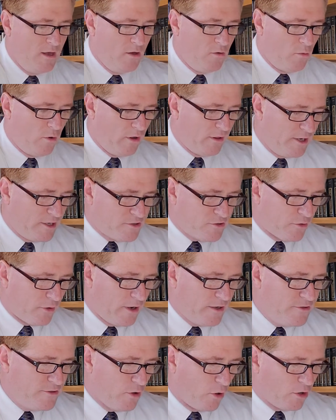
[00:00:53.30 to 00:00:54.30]
Well, it is a
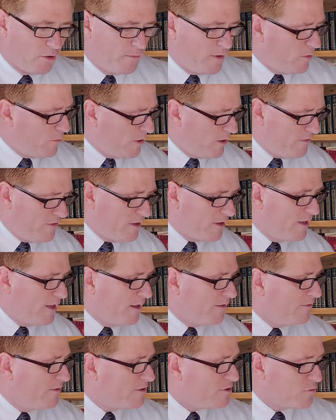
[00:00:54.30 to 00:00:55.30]
great joy to be with you
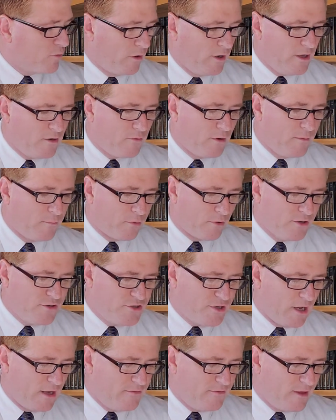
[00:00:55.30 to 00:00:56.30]
again this week. We
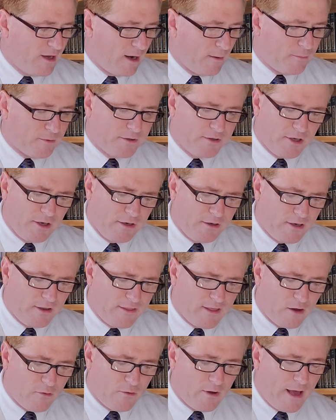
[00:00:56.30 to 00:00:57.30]
appreciate the opportunity
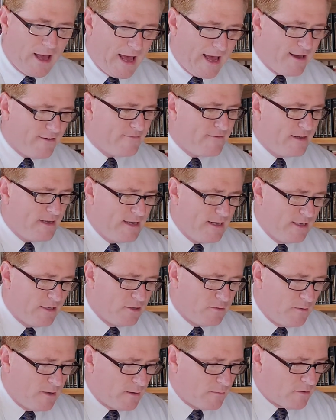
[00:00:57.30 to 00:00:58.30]
that we have
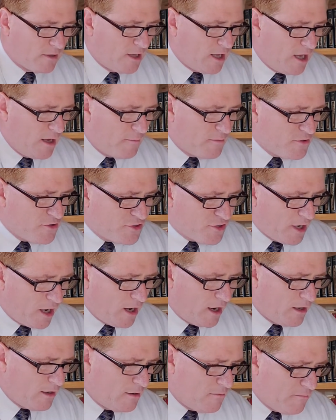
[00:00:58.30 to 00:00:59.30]
to be able to come and
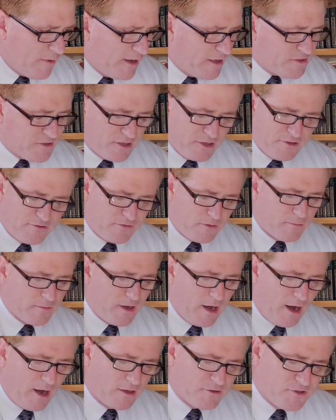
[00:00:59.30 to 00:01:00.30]
share a message from
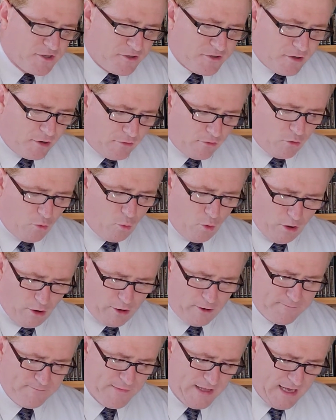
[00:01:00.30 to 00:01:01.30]
God's eternal
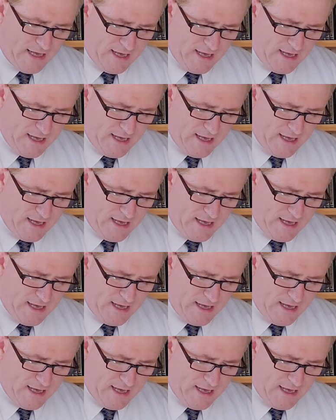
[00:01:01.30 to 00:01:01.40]
word.